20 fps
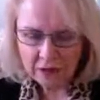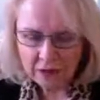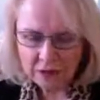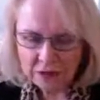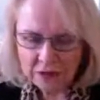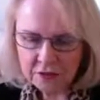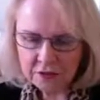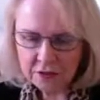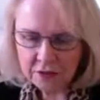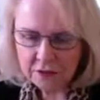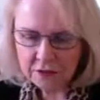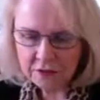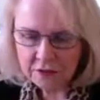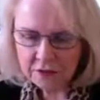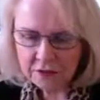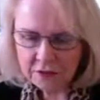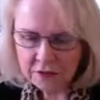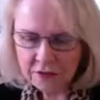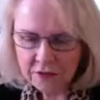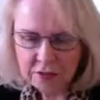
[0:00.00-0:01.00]
So
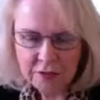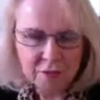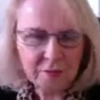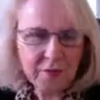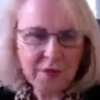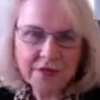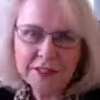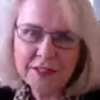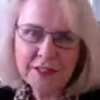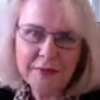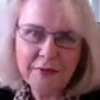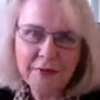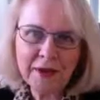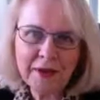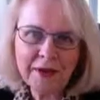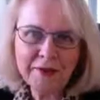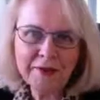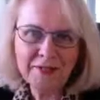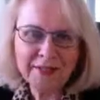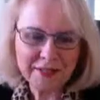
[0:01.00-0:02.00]
there's a price to
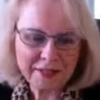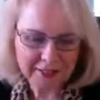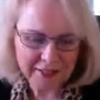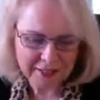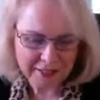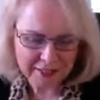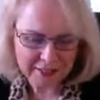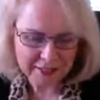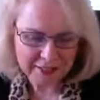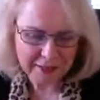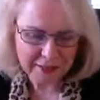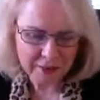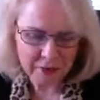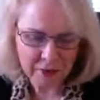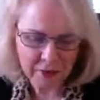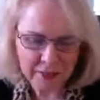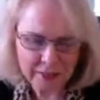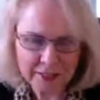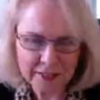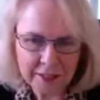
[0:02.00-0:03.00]
pay for success. There's a
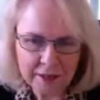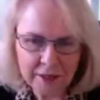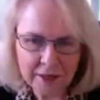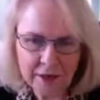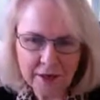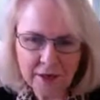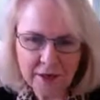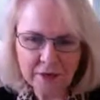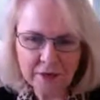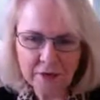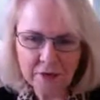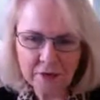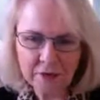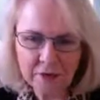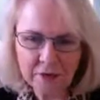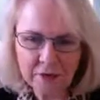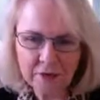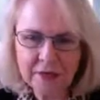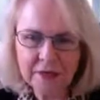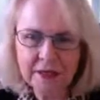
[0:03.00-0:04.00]
price to pay
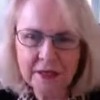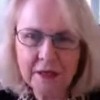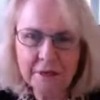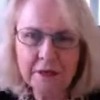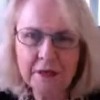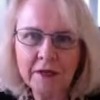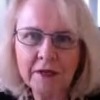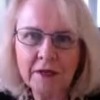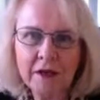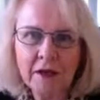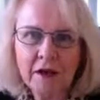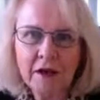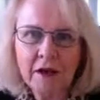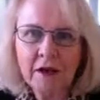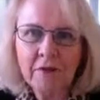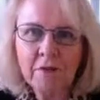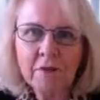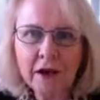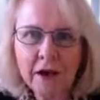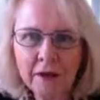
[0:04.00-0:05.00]
for becoming
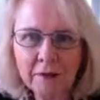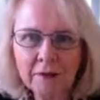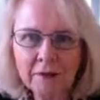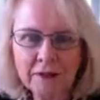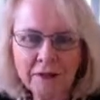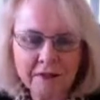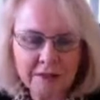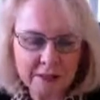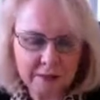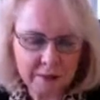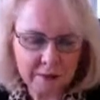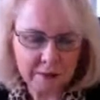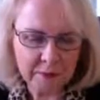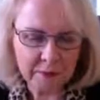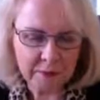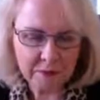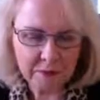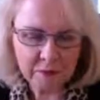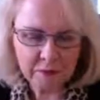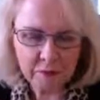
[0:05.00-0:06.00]
public.
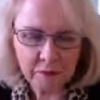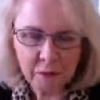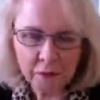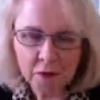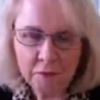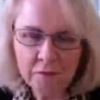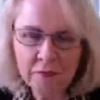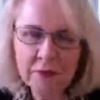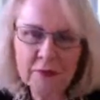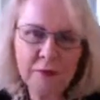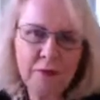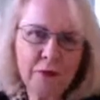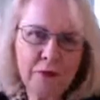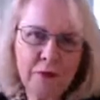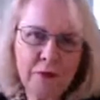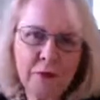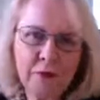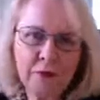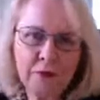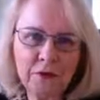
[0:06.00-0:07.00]
The more people
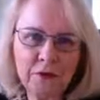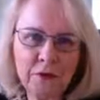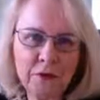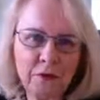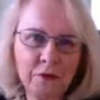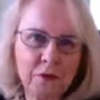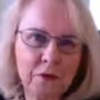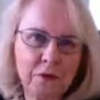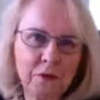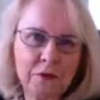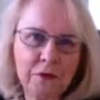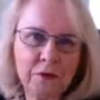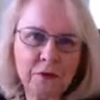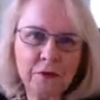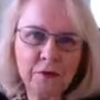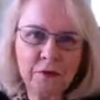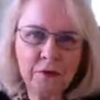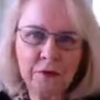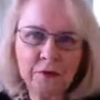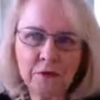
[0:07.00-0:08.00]
know you, the more
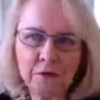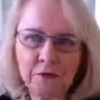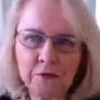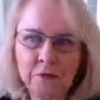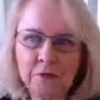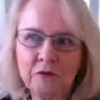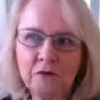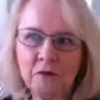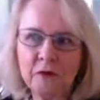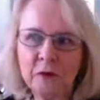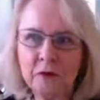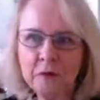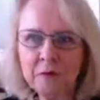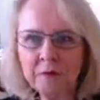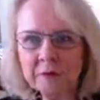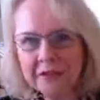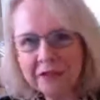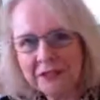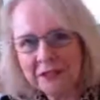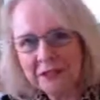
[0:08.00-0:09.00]
people will form
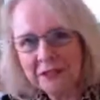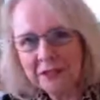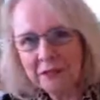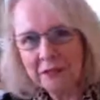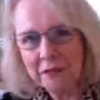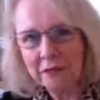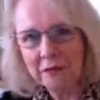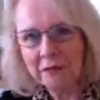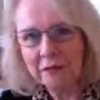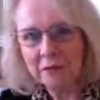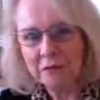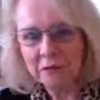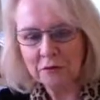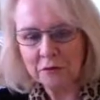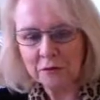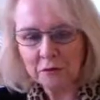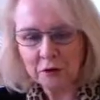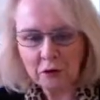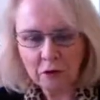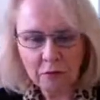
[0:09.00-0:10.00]
opinions about
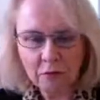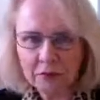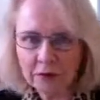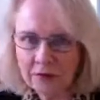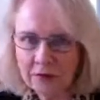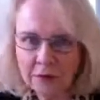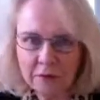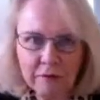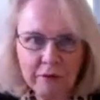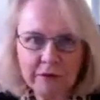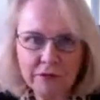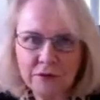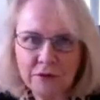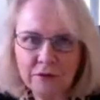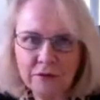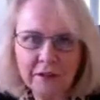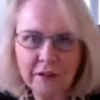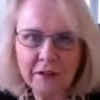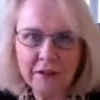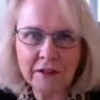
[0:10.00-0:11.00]
you, whether they're based
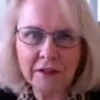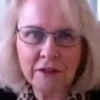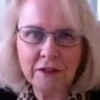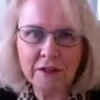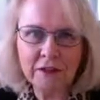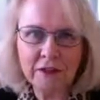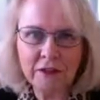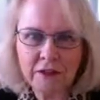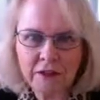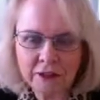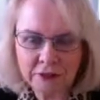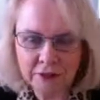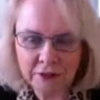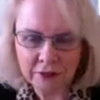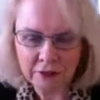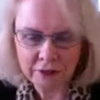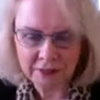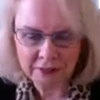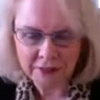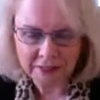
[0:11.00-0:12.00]
on reality or not is
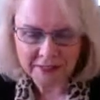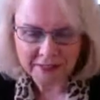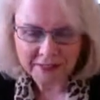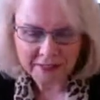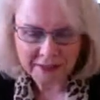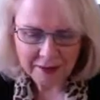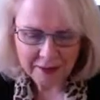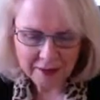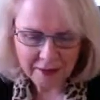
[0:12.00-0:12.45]
irrelevant.